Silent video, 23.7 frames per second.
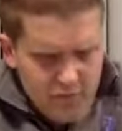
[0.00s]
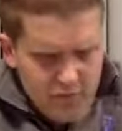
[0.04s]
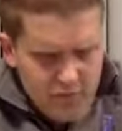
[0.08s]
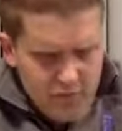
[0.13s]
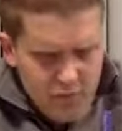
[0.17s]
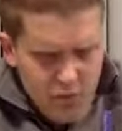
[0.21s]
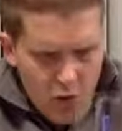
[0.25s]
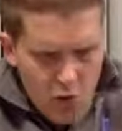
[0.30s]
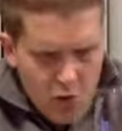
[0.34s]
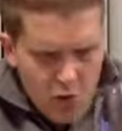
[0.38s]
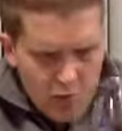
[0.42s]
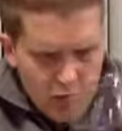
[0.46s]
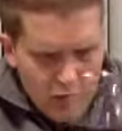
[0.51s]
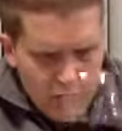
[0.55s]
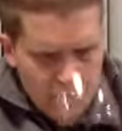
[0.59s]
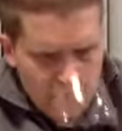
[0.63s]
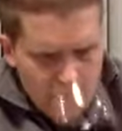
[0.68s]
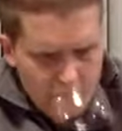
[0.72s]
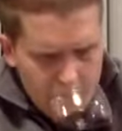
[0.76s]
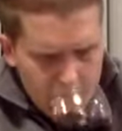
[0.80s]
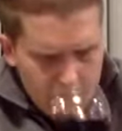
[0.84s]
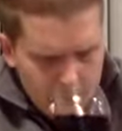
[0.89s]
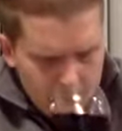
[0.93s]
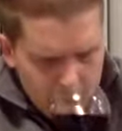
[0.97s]
Really
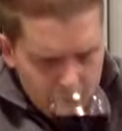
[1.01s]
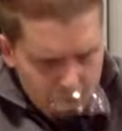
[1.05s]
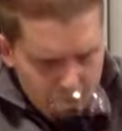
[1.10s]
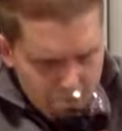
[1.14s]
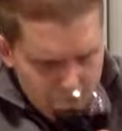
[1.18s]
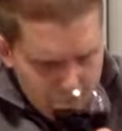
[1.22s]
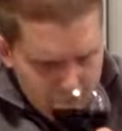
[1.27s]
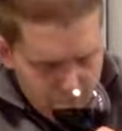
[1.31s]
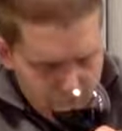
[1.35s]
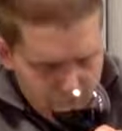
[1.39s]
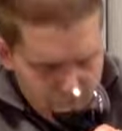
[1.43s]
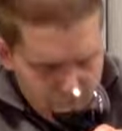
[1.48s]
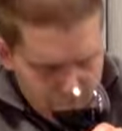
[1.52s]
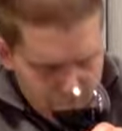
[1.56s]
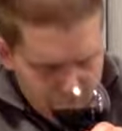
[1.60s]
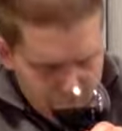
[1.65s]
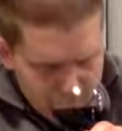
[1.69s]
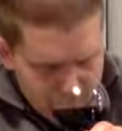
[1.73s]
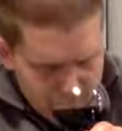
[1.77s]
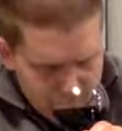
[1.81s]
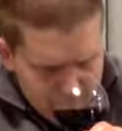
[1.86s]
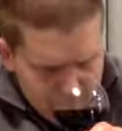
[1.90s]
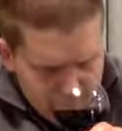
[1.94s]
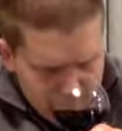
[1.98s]
big nose.
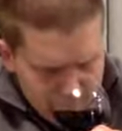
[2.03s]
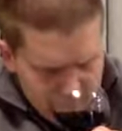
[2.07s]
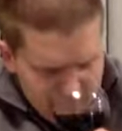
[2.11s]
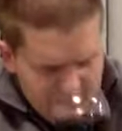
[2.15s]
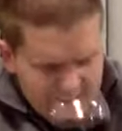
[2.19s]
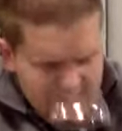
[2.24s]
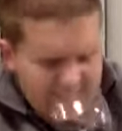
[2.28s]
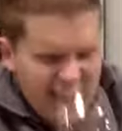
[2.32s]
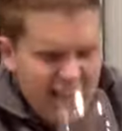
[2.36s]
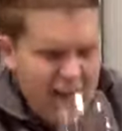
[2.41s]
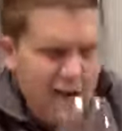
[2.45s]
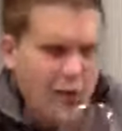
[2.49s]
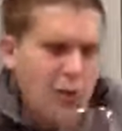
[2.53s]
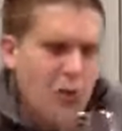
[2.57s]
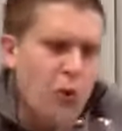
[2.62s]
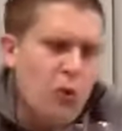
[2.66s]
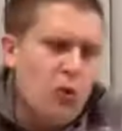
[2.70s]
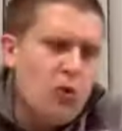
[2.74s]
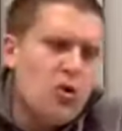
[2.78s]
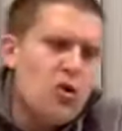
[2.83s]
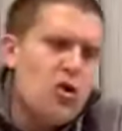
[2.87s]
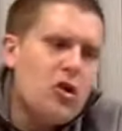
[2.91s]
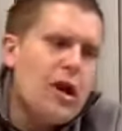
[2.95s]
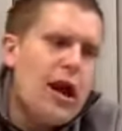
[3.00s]
Now,
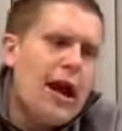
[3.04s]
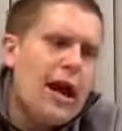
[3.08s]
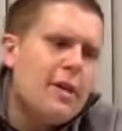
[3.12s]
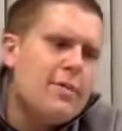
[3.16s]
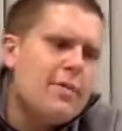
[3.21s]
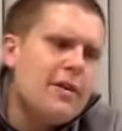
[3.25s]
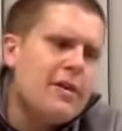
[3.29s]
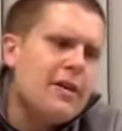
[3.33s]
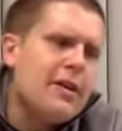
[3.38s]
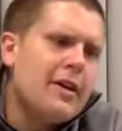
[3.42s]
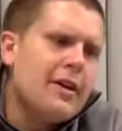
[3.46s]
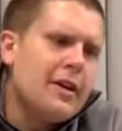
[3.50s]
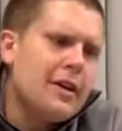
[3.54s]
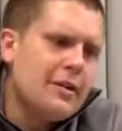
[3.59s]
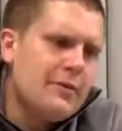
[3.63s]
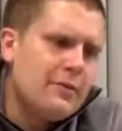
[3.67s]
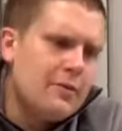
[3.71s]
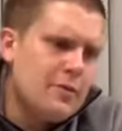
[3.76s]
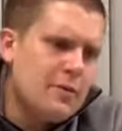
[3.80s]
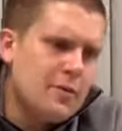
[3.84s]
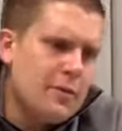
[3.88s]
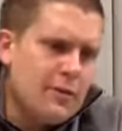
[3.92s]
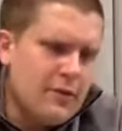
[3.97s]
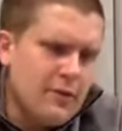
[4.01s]
you got to be
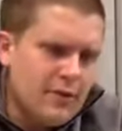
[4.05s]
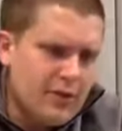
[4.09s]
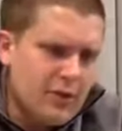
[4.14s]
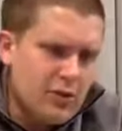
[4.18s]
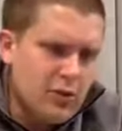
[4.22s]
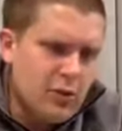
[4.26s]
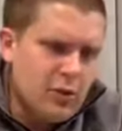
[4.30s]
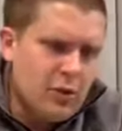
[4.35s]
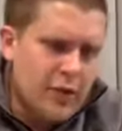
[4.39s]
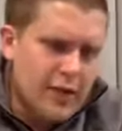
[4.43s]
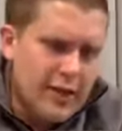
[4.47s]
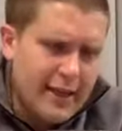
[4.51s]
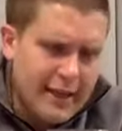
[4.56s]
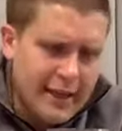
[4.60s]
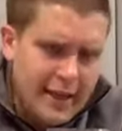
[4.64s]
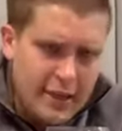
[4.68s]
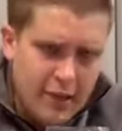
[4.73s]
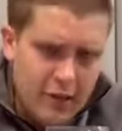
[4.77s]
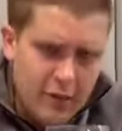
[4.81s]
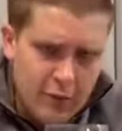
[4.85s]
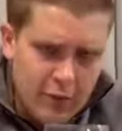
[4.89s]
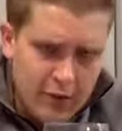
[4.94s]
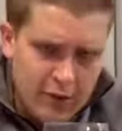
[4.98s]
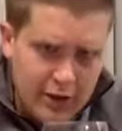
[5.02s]
careful with this wine. I
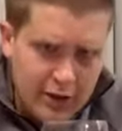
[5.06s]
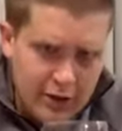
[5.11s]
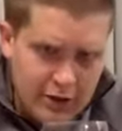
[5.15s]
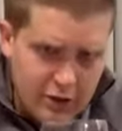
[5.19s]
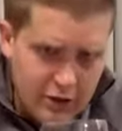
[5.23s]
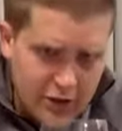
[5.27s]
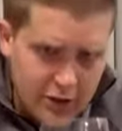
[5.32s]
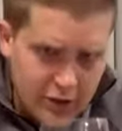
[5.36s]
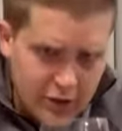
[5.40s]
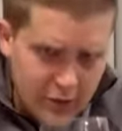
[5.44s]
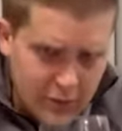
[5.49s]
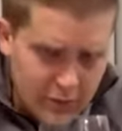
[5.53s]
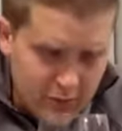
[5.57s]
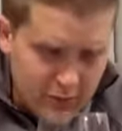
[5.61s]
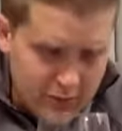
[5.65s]
do want to let you know.